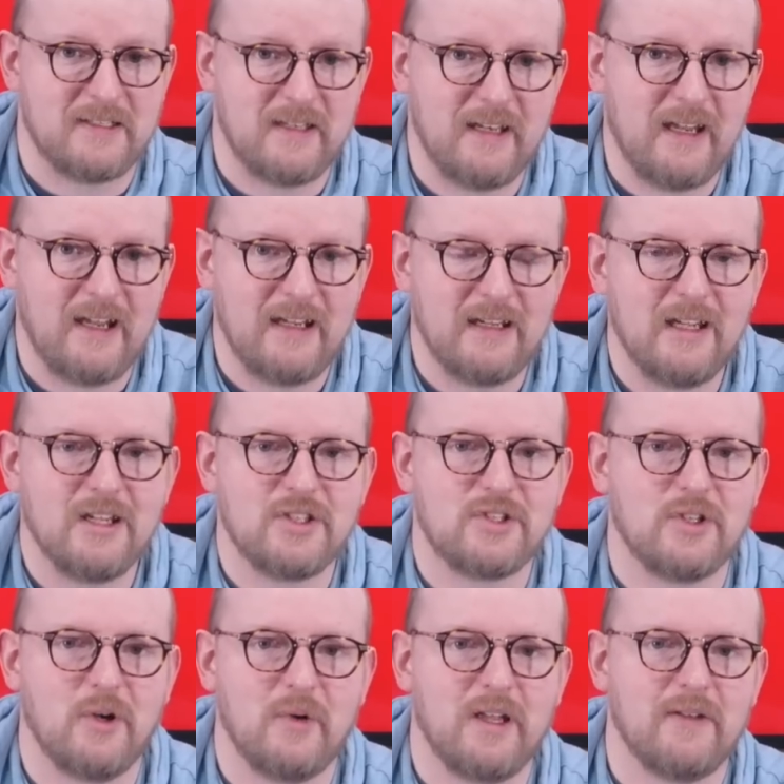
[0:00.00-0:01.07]
today,
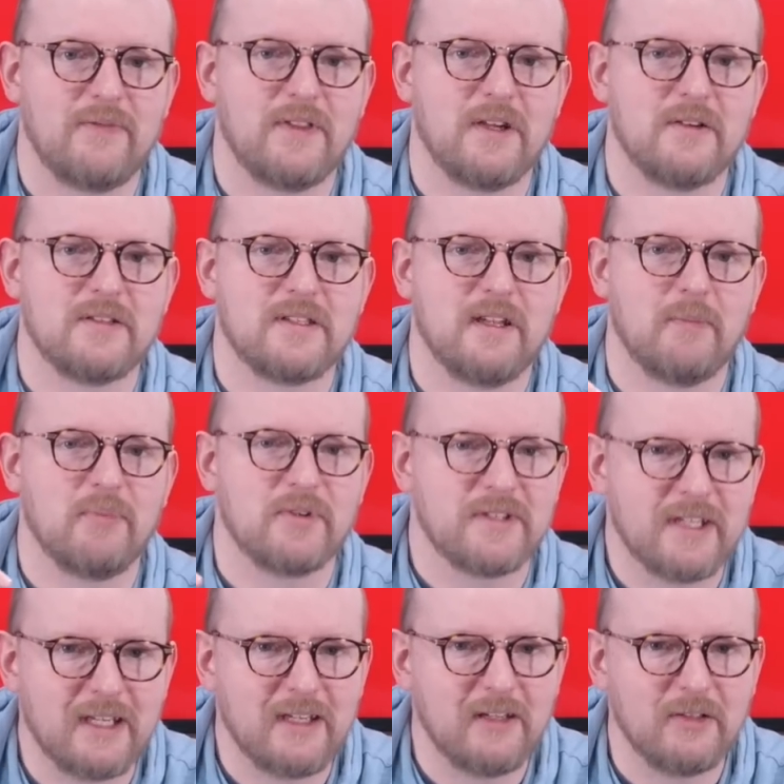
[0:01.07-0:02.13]
so if there's a
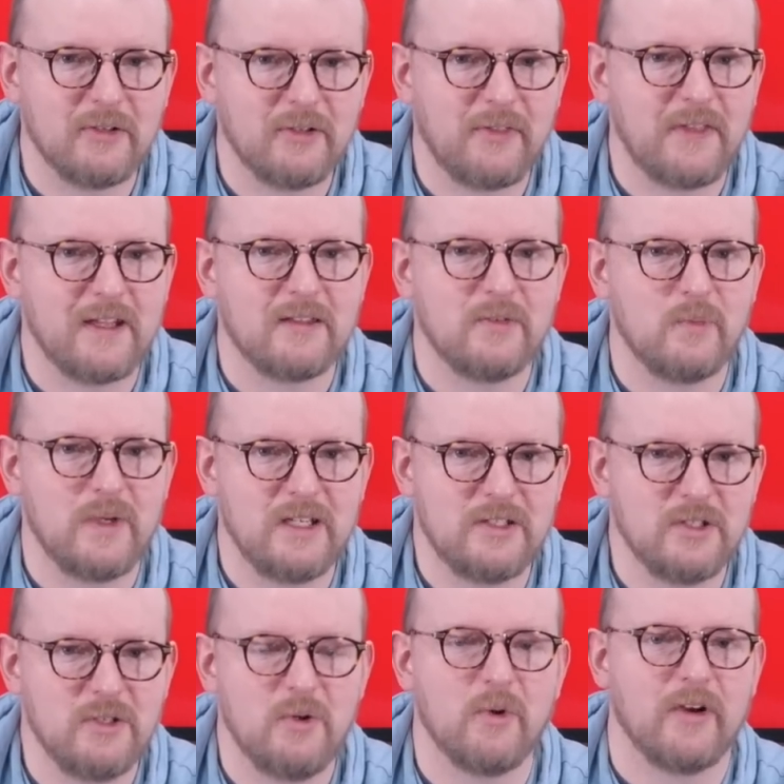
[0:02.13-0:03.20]
particular thing that we
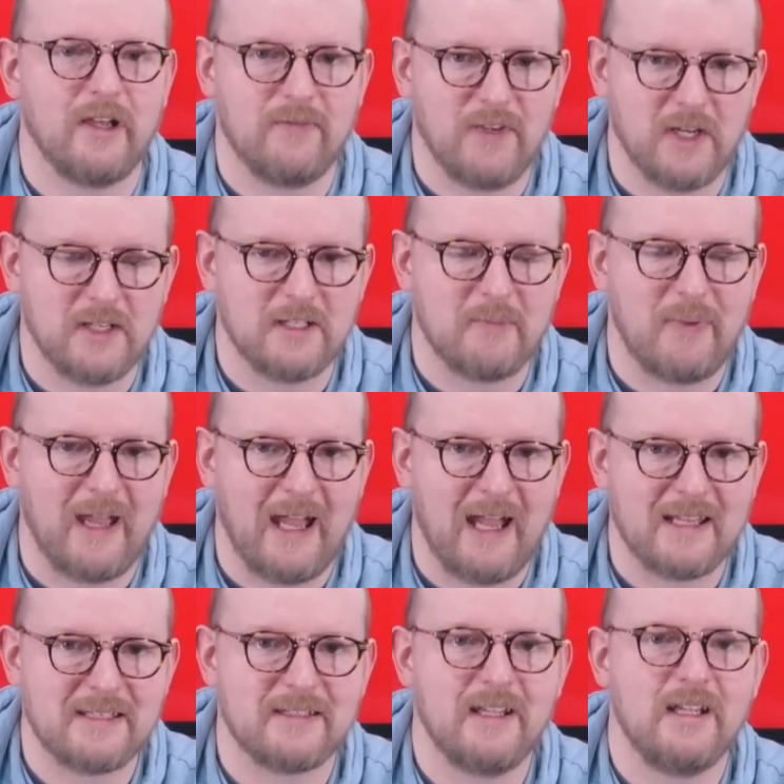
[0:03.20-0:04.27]
do or have done in the
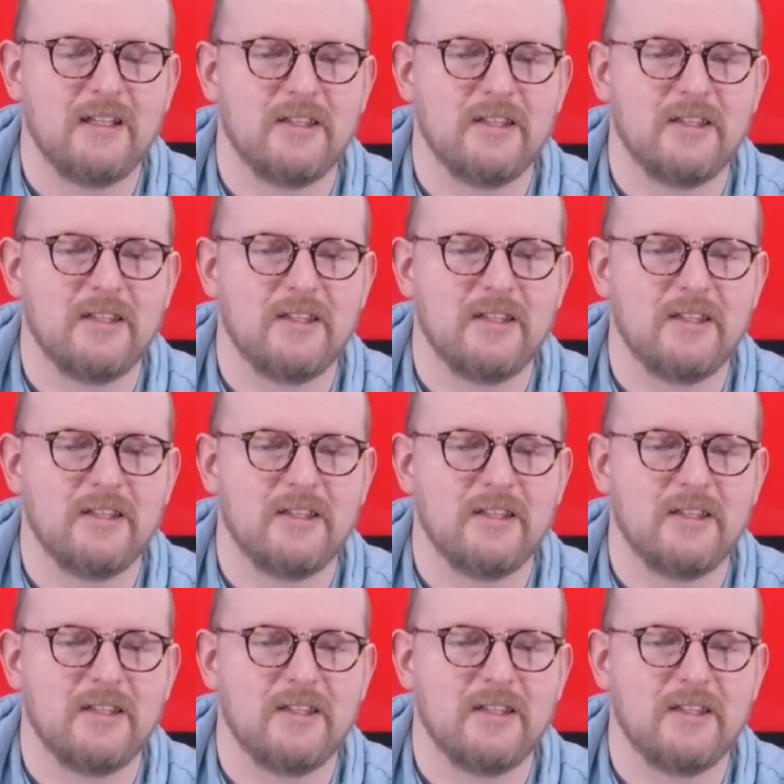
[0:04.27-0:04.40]
past